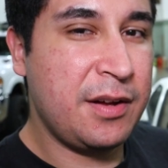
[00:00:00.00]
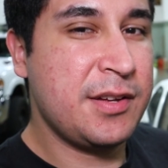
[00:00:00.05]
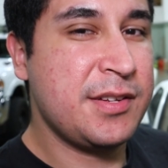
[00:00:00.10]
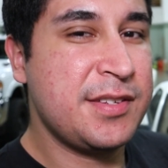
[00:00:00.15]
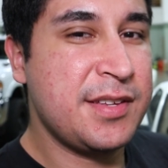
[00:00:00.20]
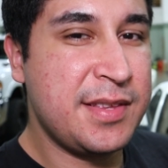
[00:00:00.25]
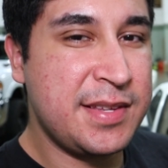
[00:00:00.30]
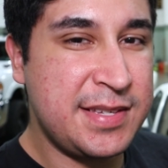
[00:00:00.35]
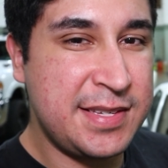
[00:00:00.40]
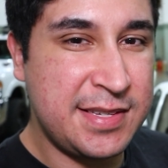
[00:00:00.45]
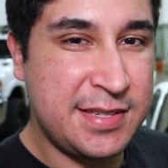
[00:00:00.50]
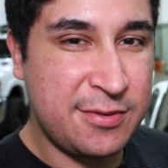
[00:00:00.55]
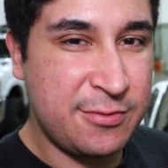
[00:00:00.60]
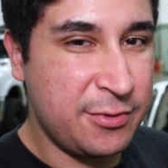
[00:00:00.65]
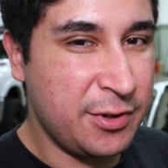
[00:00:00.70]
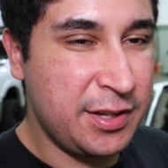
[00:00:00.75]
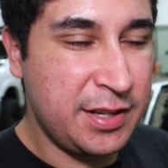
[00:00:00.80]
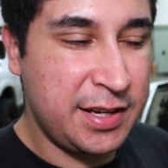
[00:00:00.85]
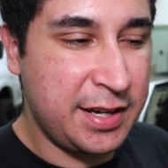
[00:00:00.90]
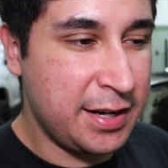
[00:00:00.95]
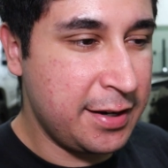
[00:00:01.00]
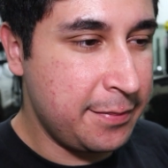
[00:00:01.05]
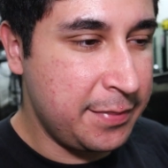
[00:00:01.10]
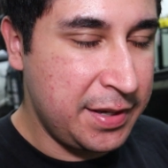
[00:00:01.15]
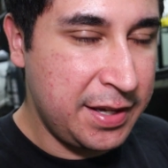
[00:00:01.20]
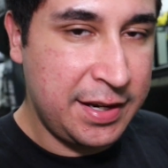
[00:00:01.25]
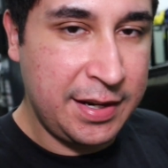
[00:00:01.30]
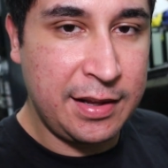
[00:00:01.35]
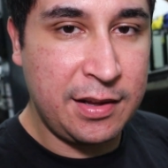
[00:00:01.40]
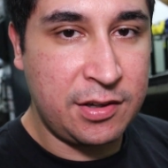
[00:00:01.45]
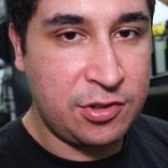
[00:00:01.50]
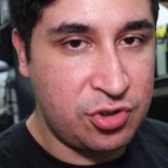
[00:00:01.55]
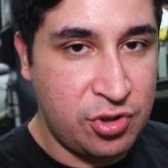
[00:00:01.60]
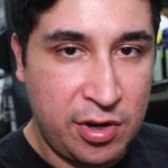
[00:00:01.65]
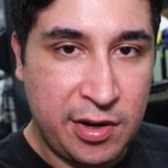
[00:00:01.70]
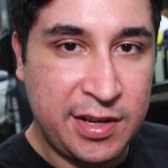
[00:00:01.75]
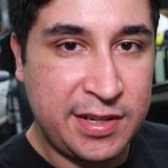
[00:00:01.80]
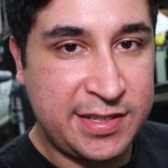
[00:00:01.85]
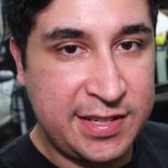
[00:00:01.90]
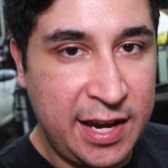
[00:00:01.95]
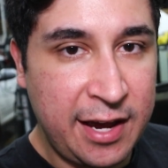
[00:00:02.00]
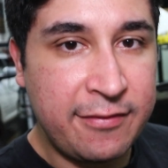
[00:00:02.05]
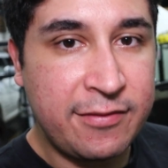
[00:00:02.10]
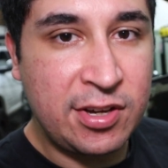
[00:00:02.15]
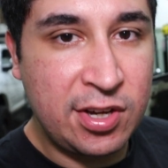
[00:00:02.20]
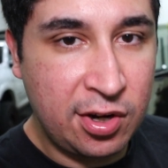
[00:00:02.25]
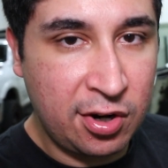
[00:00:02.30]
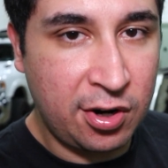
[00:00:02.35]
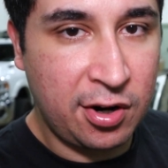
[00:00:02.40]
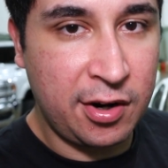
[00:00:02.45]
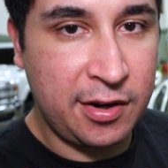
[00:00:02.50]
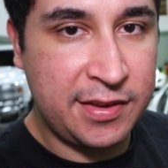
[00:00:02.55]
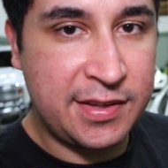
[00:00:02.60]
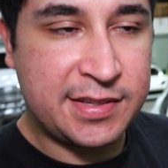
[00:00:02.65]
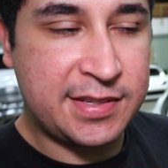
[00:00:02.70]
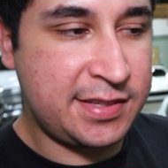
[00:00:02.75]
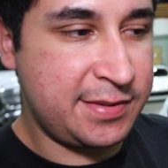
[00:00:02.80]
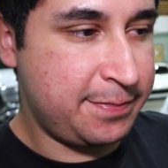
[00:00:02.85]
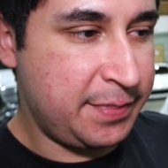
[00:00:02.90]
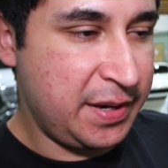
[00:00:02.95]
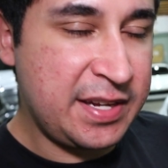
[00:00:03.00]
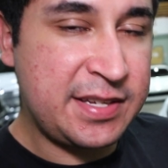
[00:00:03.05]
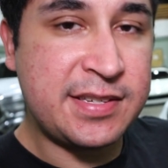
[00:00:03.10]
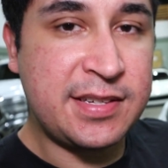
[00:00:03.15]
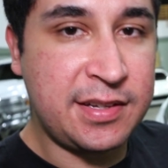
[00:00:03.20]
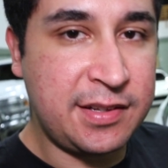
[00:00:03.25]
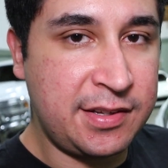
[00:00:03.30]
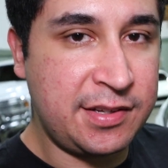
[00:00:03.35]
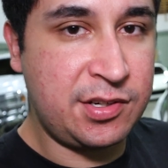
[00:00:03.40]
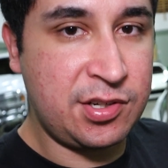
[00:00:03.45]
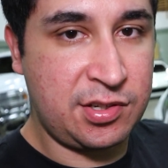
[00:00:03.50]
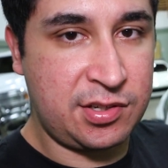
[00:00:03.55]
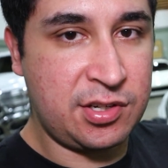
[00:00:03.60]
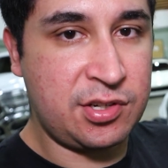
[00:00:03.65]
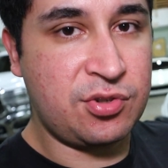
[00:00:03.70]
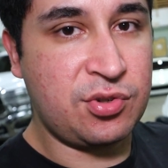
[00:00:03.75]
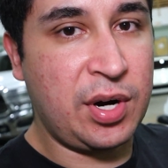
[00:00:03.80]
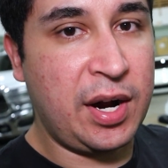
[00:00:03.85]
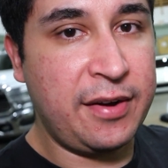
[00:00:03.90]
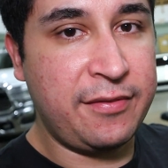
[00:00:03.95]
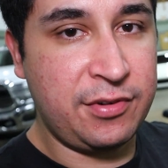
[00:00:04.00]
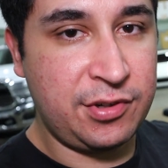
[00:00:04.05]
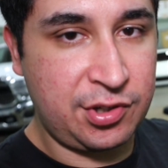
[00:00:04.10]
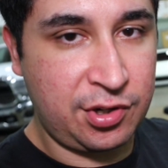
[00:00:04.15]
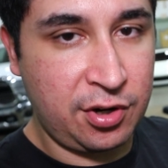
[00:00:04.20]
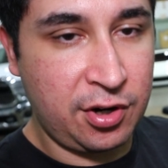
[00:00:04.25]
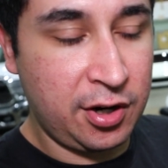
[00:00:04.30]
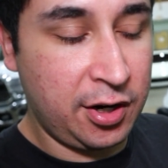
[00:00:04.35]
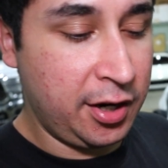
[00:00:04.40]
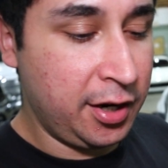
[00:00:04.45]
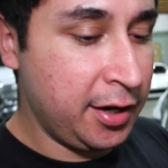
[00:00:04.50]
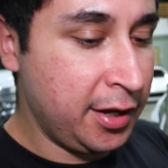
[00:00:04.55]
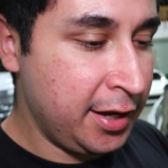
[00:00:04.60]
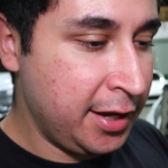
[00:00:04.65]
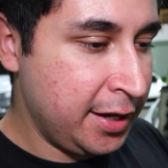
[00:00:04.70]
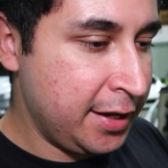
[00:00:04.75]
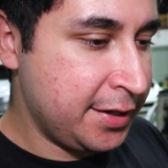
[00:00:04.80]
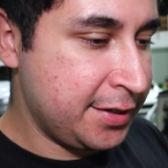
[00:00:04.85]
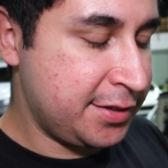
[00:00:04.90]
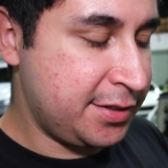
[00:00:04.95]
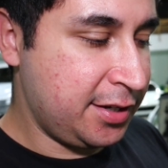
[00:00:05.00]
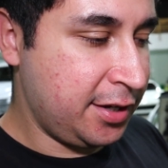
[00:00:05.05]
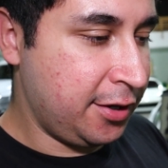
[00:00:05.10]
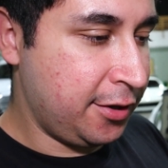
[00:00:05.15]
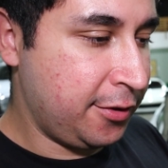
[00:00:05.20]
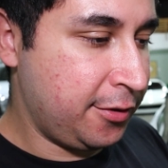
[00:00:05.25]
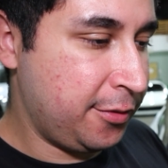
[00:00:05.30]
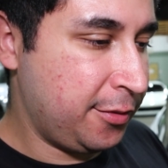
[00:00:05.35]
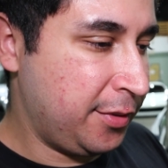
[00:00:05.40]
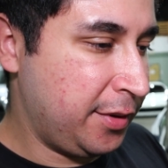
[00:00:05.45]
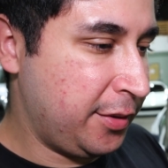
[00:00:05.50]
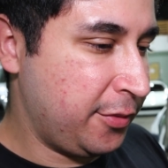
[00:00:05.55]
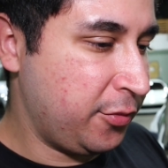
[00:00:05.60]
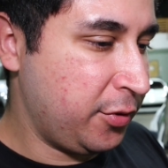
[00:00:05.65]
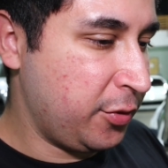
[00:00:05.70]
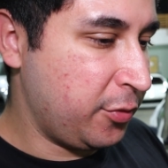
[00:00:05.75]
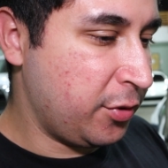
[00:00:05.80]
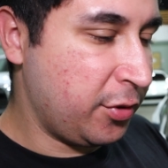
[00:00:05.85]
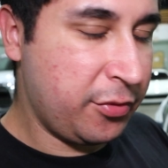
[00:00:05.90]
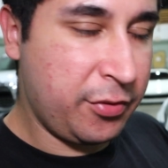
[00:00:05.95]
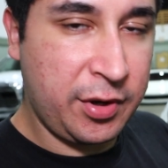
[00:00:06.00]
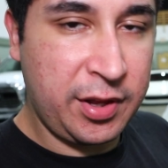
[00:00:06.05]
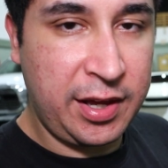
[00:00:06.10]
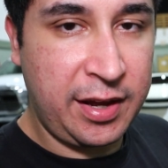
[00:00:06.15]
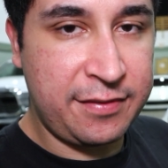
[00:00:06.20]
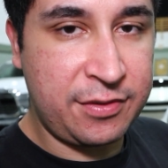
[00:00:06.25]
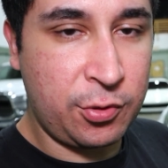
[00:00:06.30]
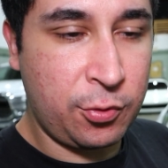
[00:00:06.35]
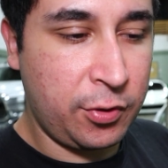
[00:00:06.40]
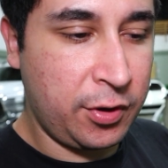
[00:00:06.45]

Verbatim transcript: also this isn't really gonna be an electronics heavy car. This is basically just a driver's car. So we won't really have to